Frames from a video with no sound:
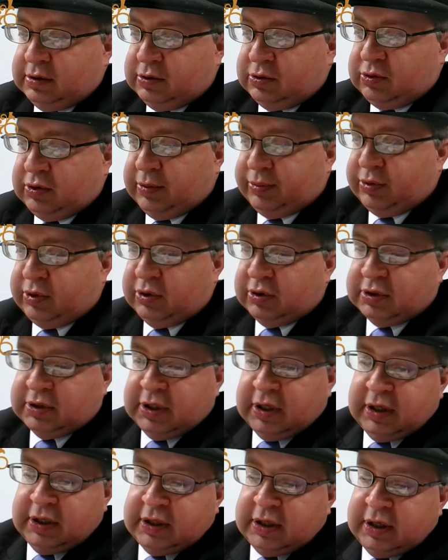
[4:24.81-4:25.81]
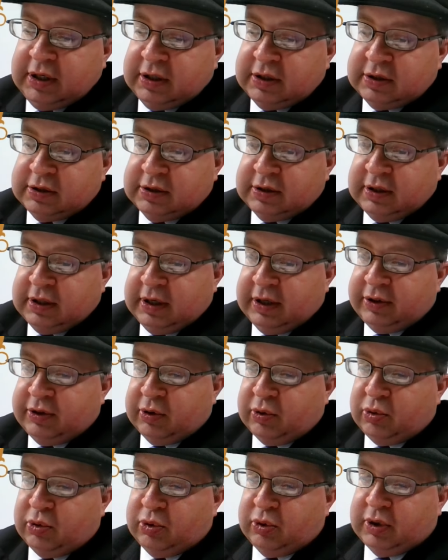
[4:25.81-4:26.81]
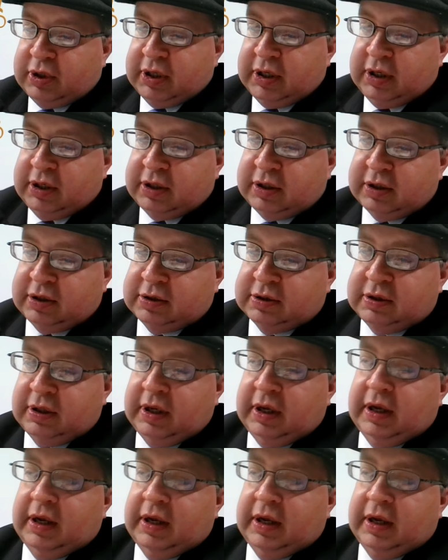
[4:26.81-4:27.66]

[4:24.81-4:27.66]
scripture citations, not the quotation,